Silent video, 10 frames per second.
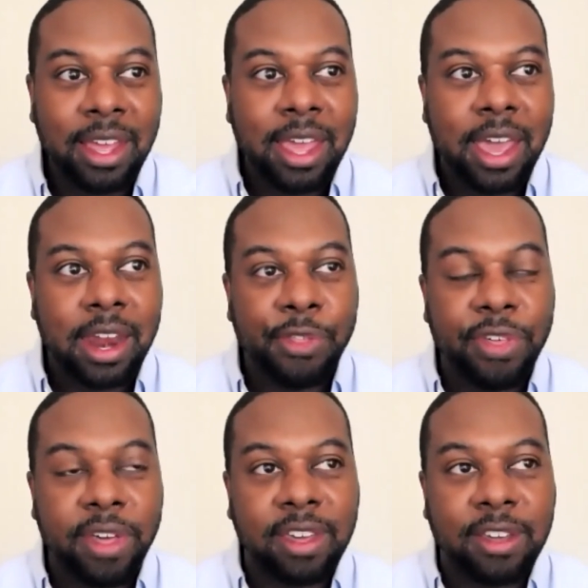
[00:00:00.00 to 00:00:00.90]
And I
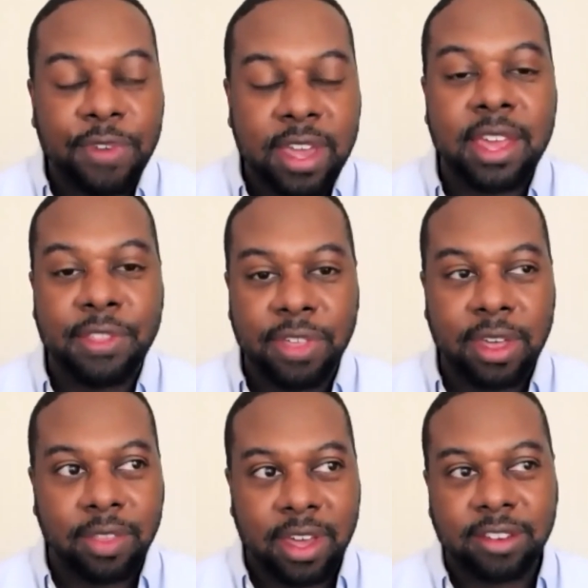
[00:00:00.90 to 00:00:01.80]
think if
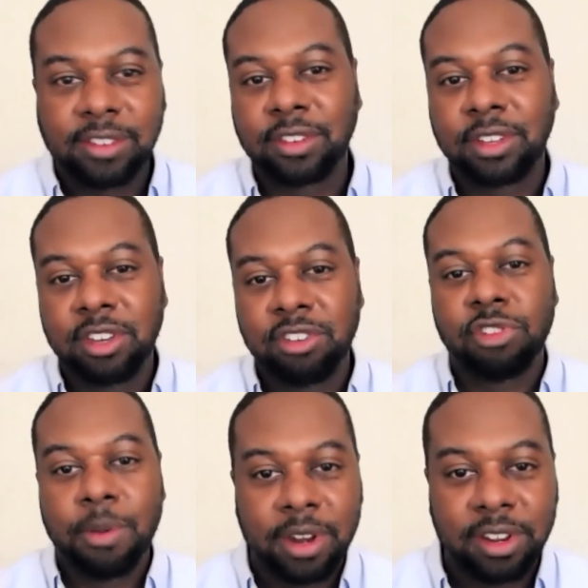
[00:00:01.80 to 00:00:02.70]
anything, that's
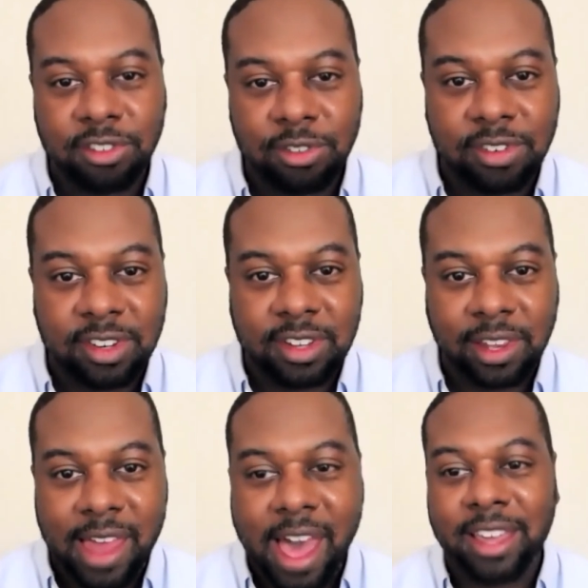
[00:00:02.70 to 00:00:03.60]
contributed to just the
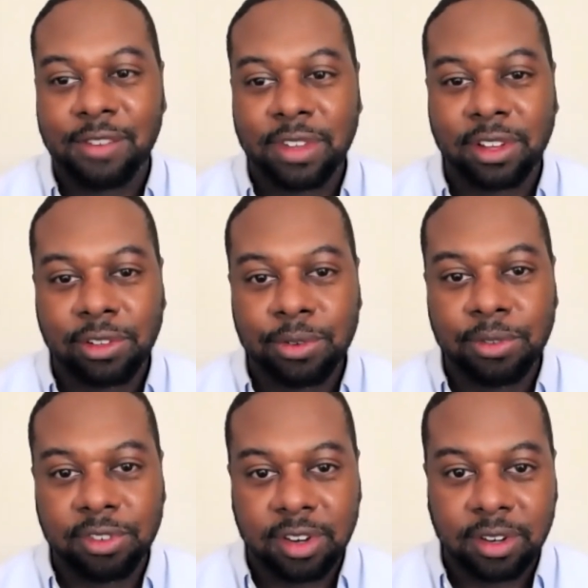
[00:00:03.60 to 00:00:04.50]
lack of
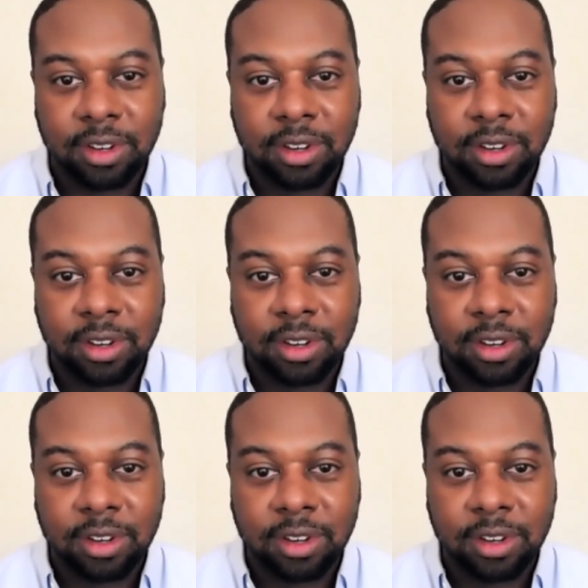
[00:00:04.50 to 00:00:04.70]
inclusion